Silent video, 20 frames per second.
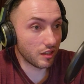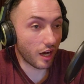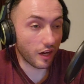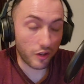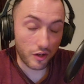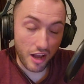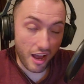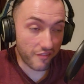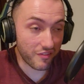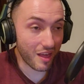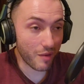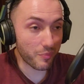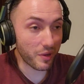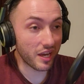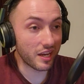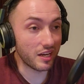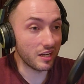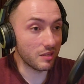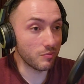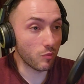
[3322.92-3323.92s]
I don't have that
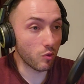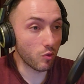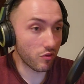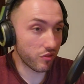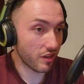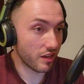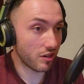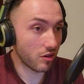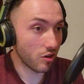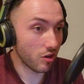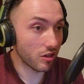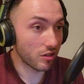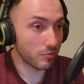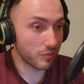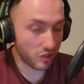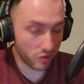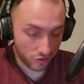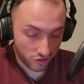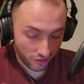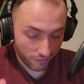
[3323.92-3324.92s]
pain anymore, thank God,
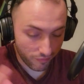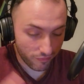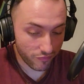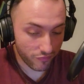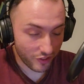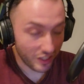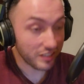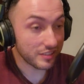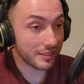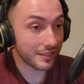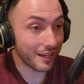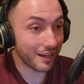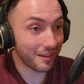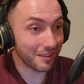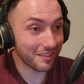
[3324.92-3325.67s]
because I'm fixed now.